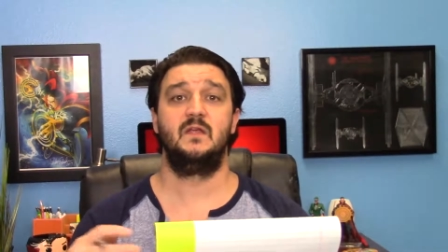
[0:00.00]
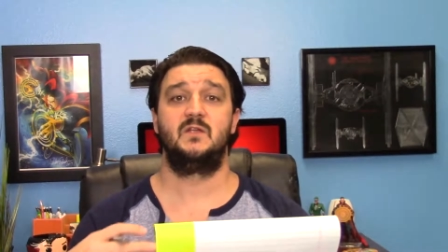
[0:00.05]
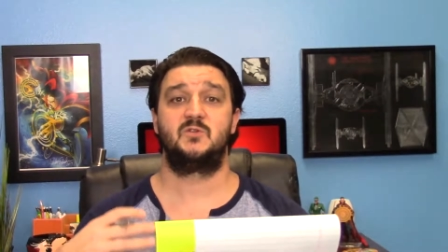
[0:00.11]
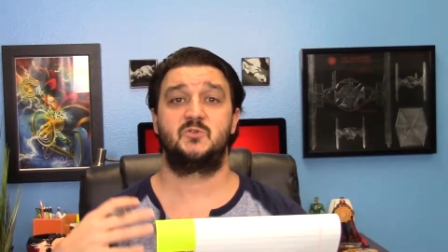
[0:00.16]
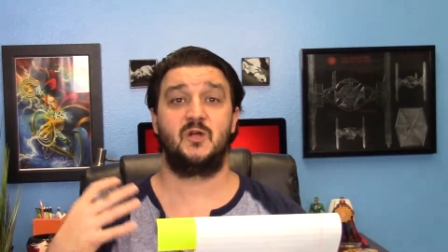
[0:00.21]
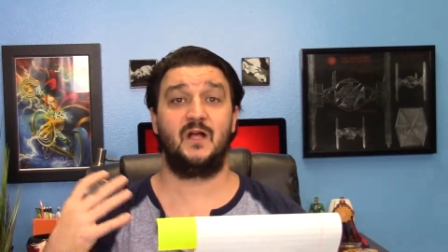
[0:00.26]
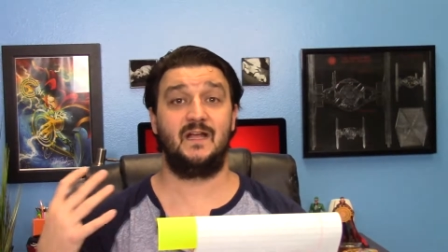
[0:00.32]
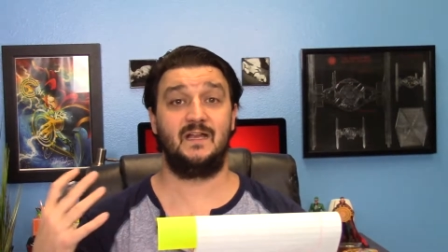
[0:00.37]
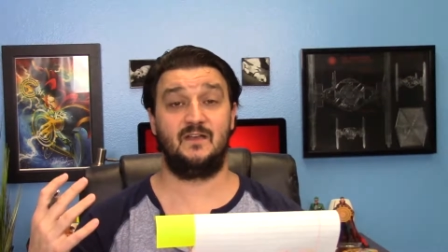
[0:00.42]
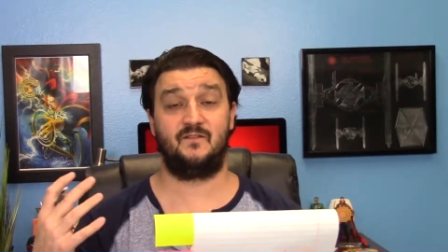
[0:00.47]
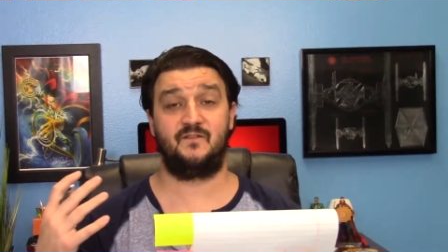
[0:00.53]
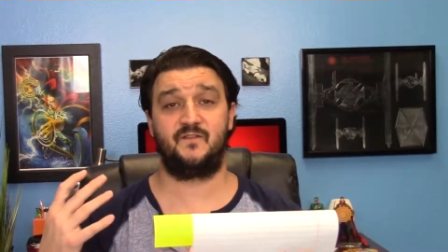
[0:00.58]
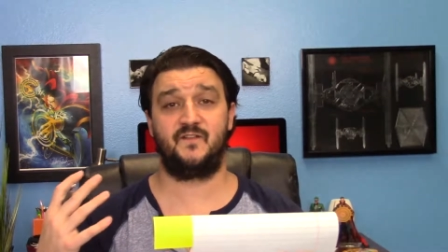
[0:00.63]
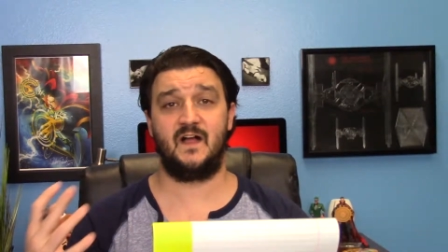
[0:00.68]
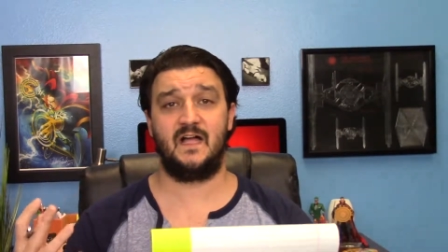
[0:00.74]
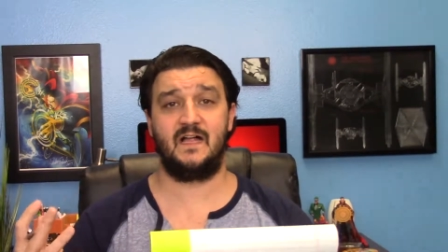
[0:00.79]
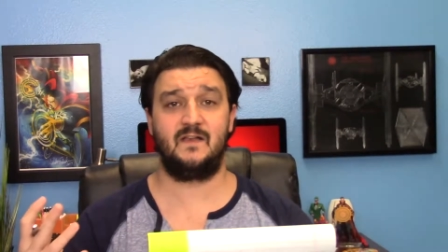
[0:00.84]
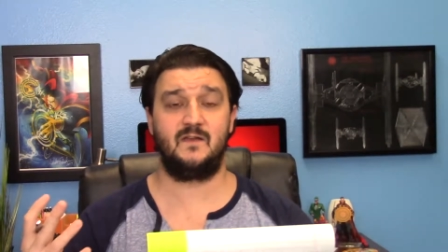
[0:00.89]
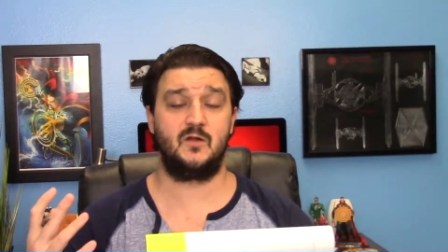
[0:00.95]
trying to
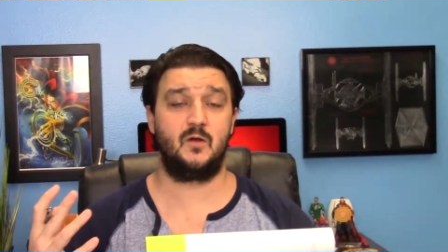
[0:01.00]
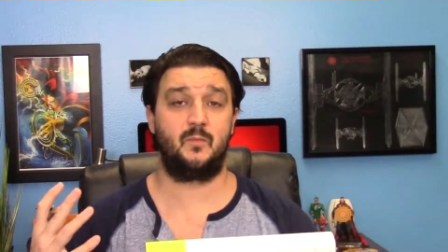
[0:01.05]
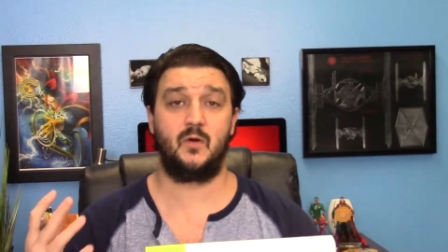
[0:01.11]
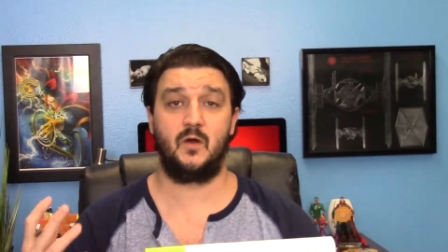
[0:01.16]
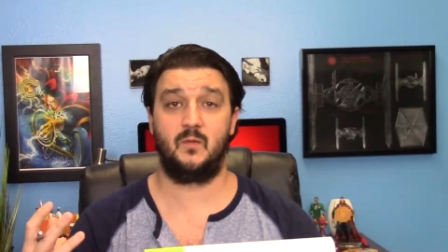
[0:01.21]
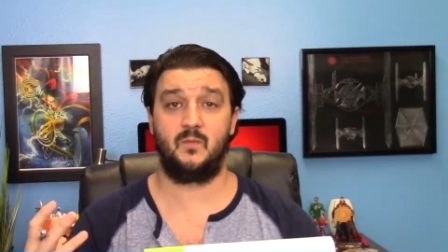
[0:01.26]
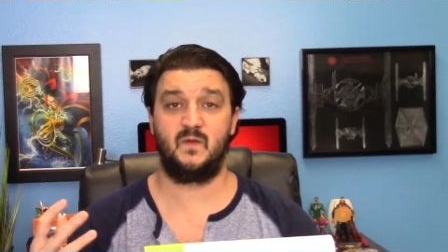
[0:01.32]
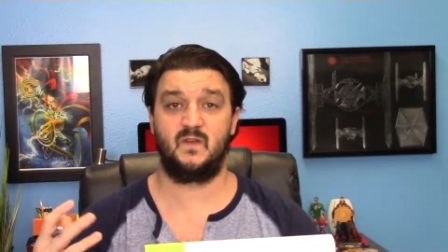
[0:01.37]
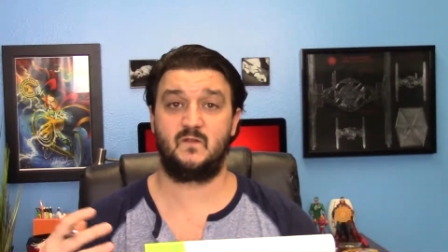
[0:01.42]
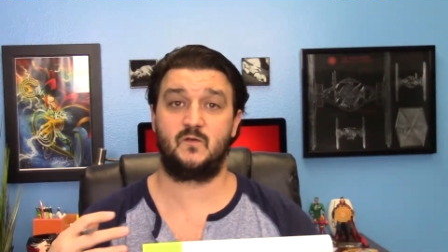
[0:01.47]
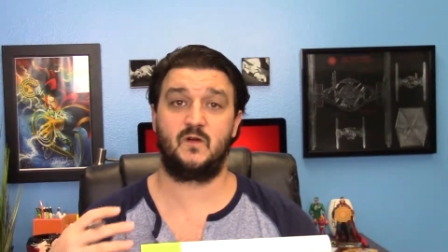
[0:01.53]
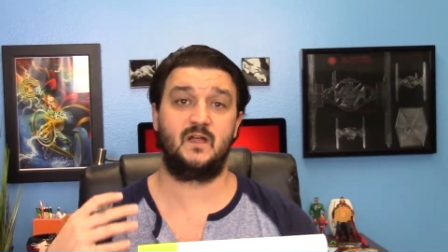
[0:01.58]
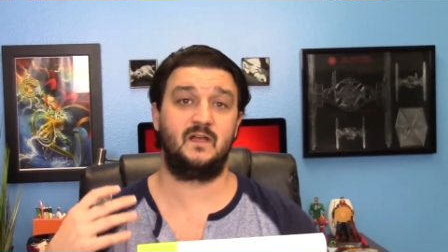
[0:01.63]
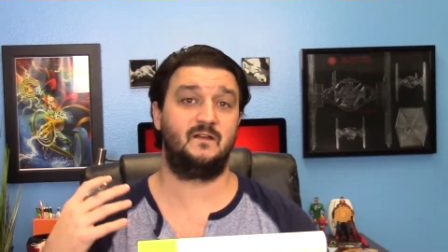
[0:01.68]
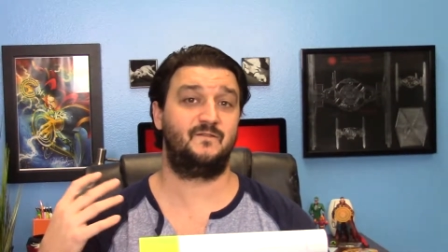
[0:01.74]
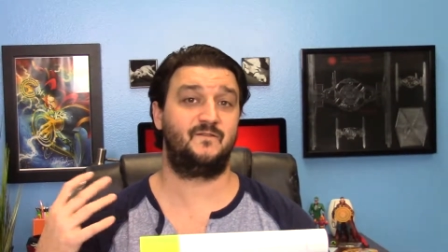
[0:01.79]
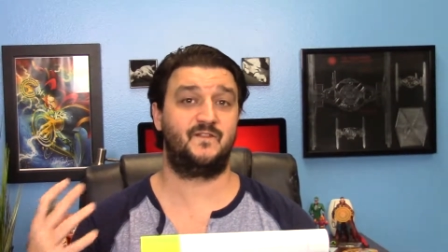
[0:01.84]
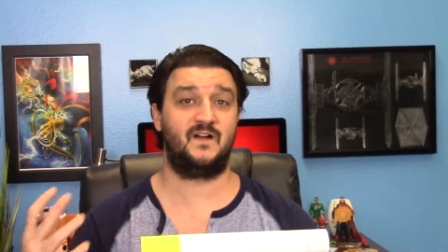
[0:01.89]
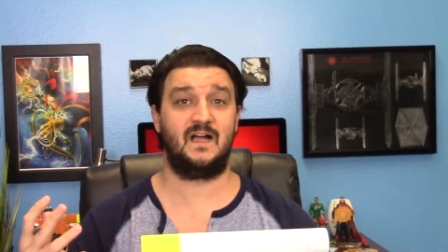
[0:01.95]
find your purpose,
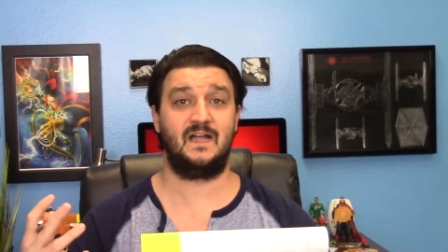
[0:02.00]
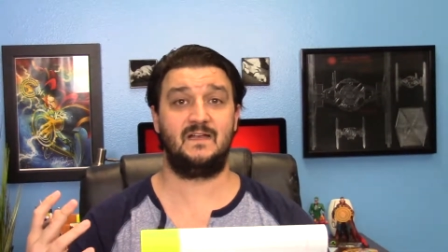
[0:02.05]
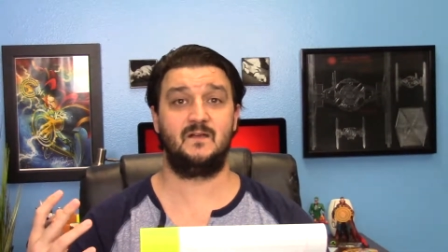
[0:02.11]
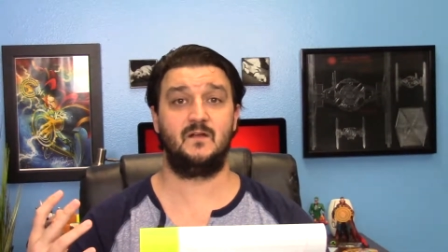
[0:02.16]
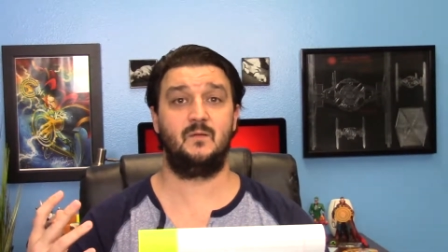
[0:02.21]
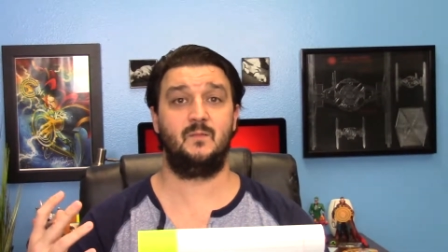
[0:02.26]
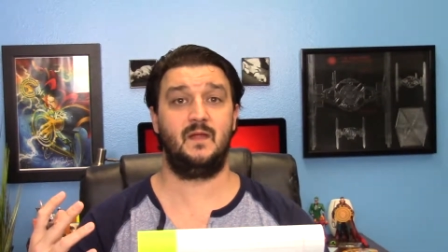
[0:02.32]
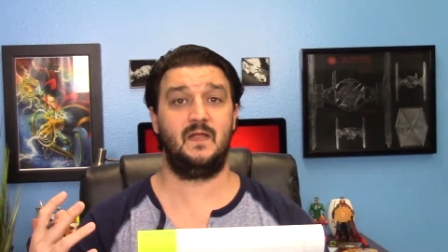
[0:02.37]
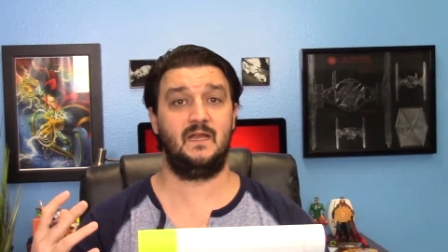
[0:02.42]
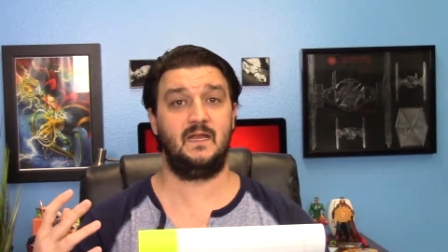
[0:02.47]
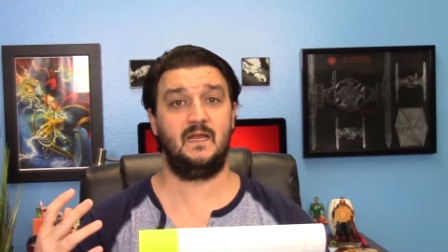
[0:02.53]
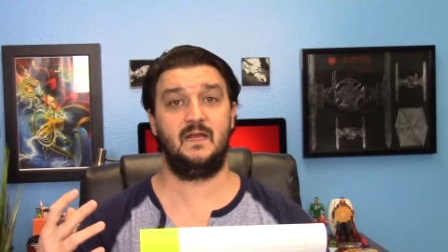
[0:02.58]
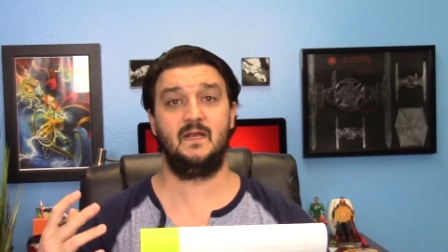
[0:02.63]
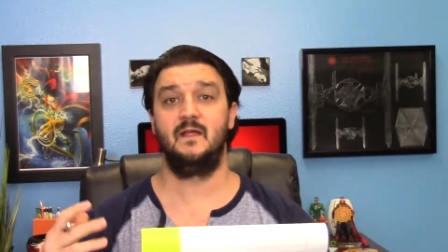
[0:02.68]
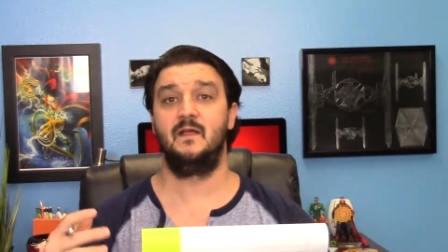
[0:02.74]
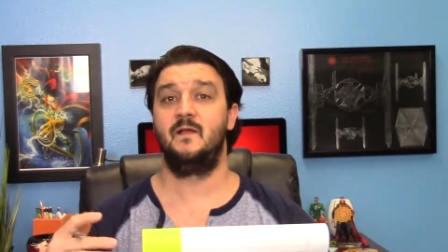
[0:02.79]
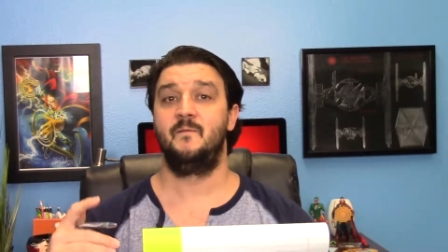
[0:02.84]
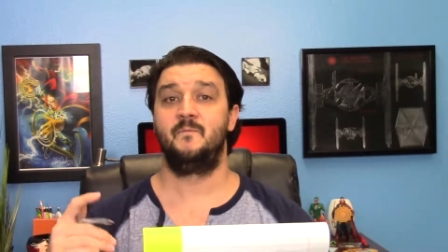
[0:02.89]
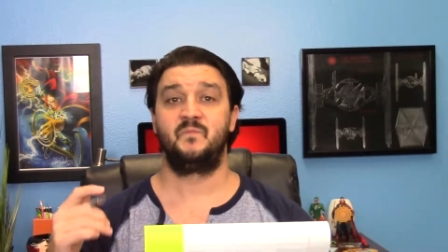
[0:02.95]
trying to find your meaning,